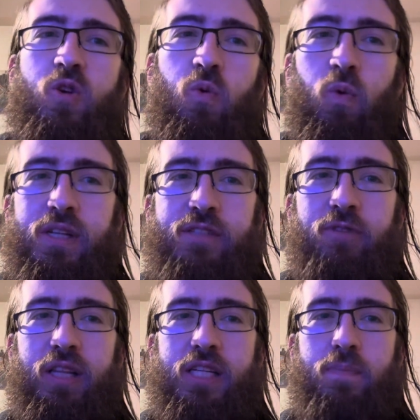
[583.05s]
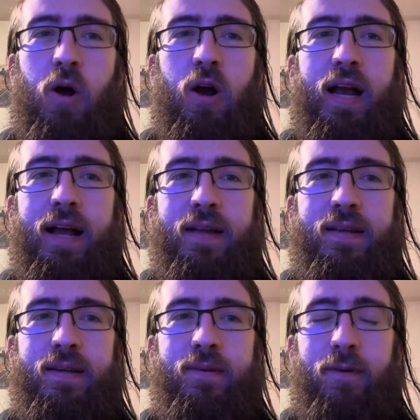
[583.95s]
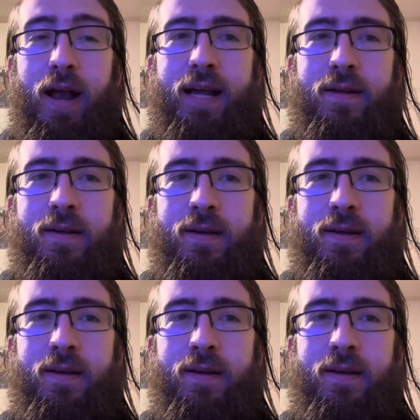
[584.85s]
What's friendly sparring, right?